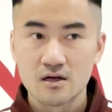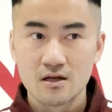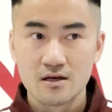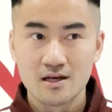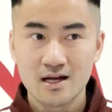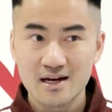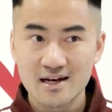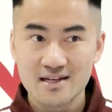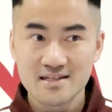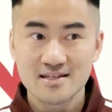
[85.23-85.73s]

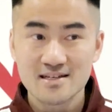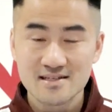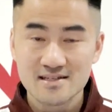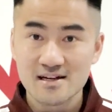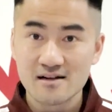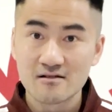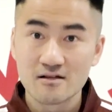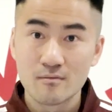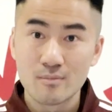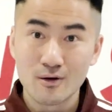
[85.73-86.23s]
Not
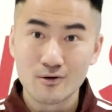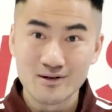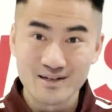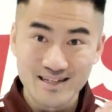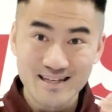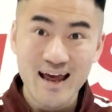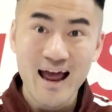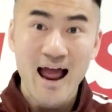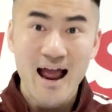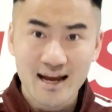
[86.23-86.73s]
necessarily about
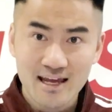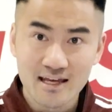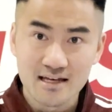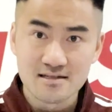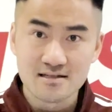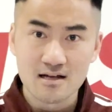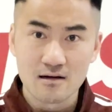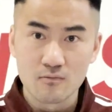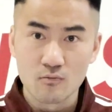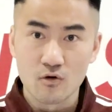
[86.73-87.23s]
attacking
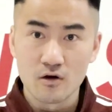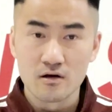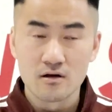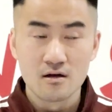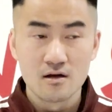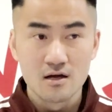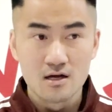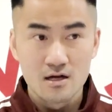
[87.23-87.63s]
someone,